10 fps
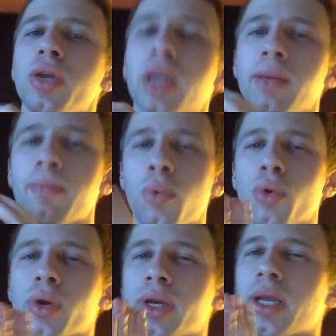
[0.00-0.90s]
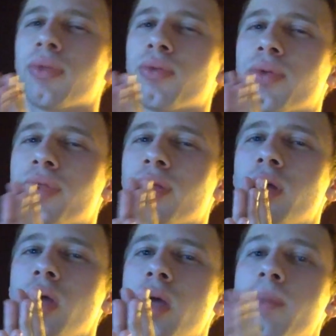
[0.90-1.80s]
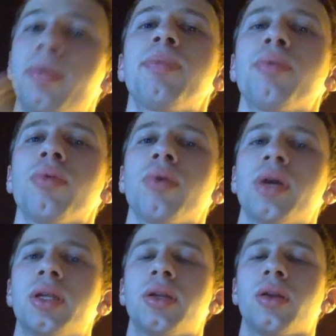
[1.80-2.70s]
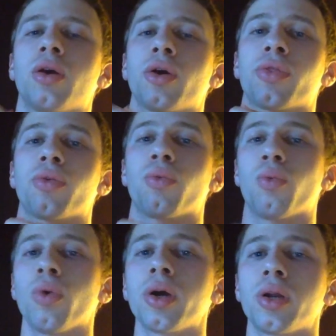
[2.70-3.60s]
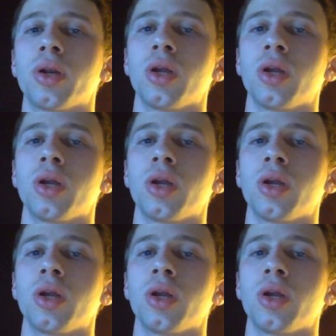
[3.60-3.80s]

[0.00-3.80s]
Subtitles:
get more in depth with the people in Earth 1,